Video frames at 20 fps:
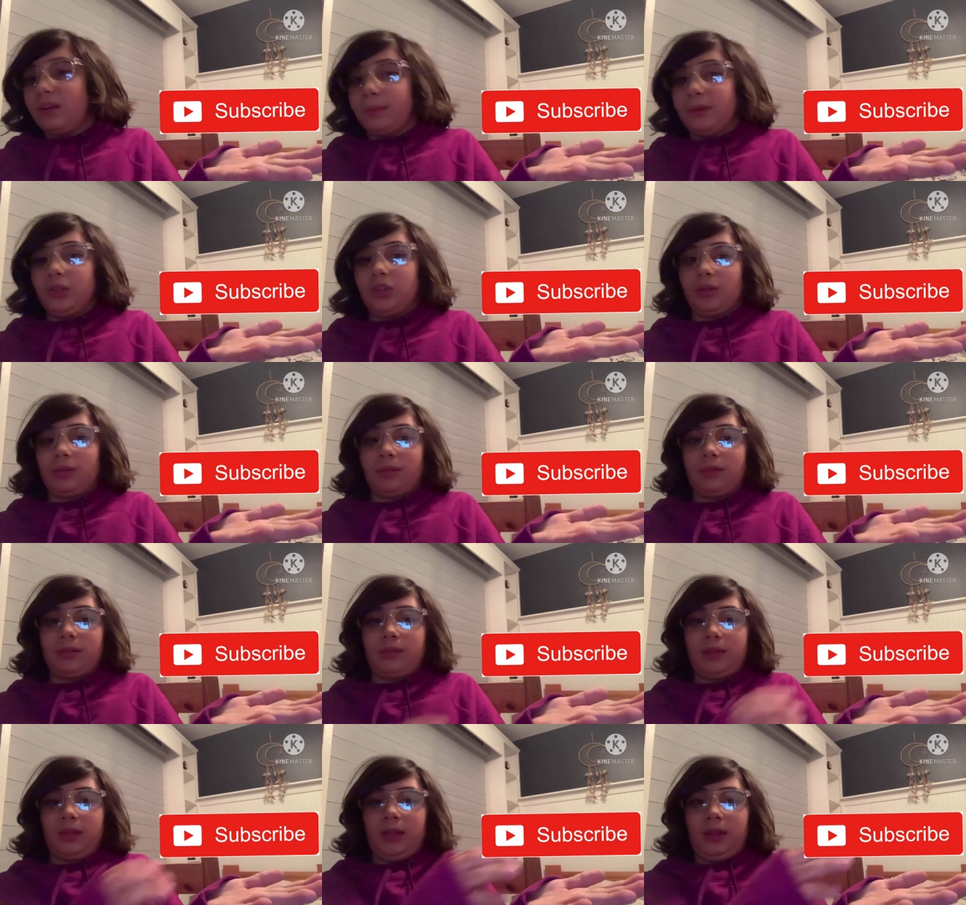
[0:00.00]
me
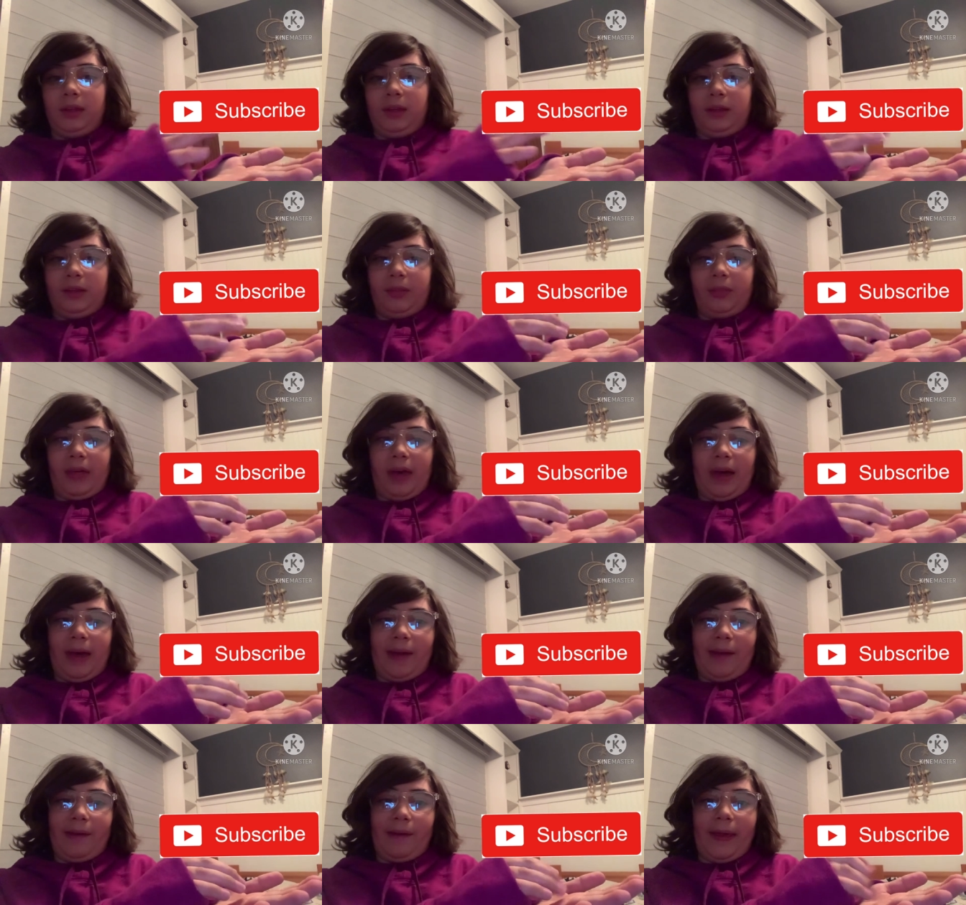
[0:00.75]
just take
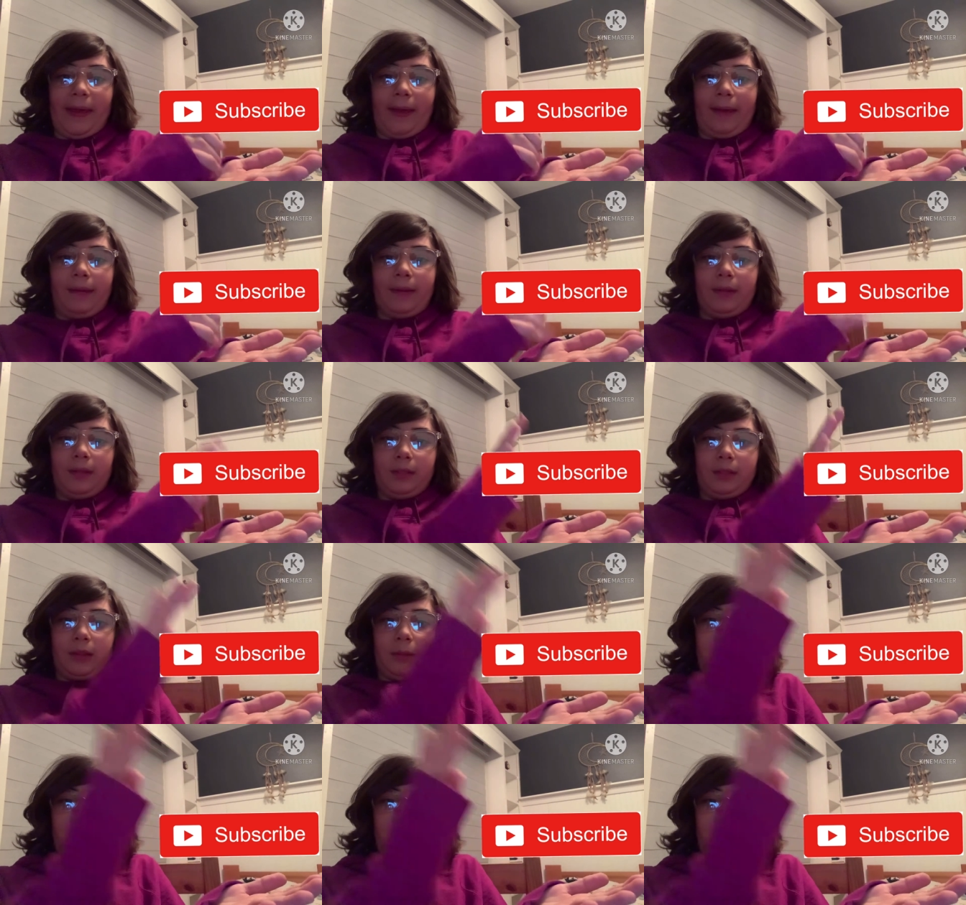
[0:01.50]
that. Let